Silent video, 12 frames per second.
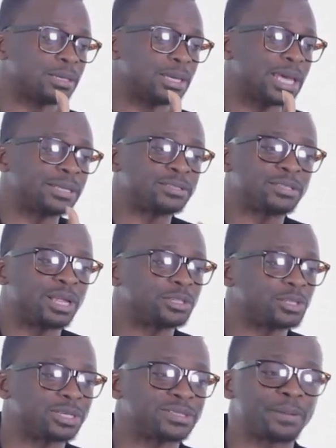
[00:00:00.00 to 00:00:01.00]
it's not
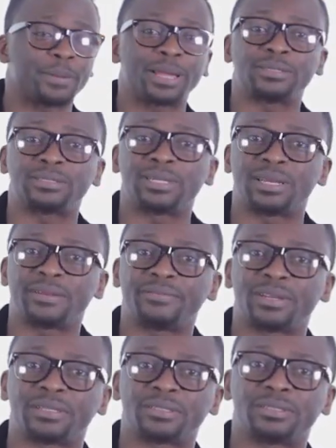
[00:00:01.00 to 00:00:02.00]
just about the
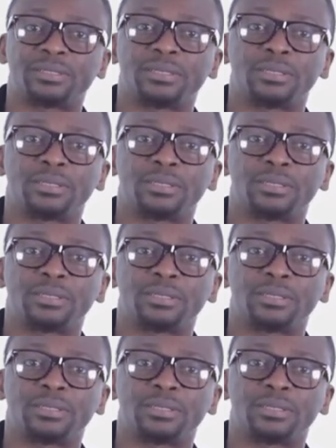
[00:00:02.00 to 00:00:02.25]
deliverance.